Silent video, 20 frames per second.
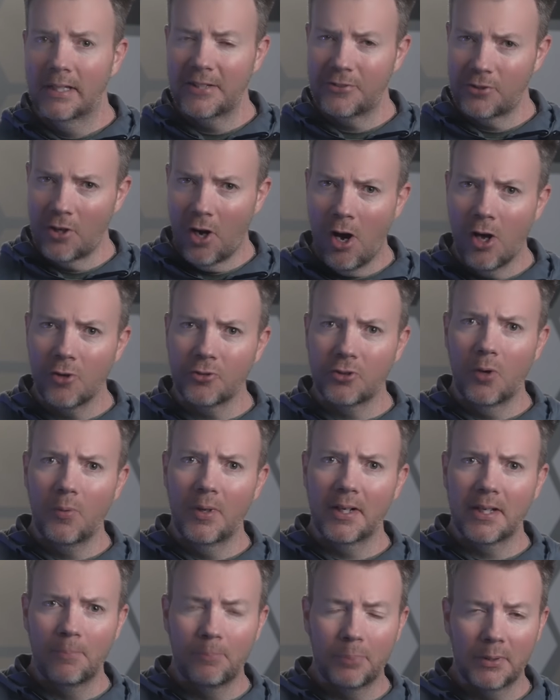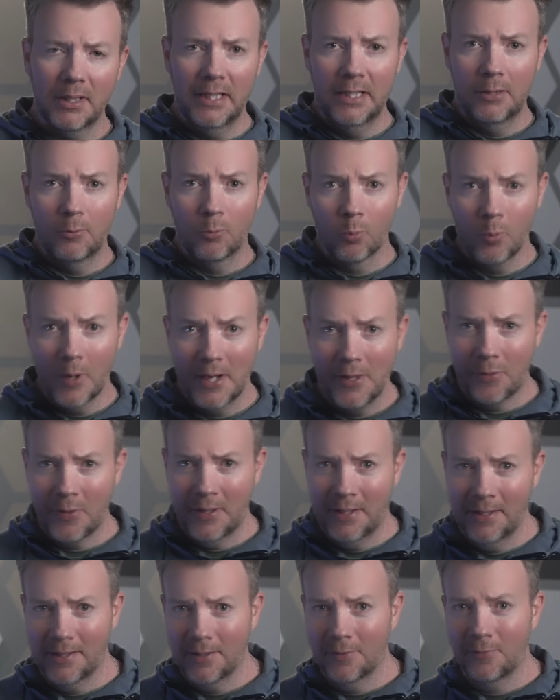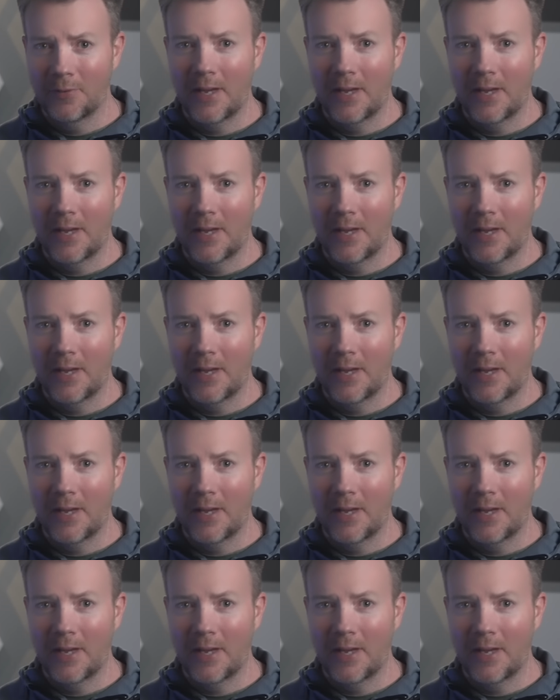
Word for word: It's also a complete rethink of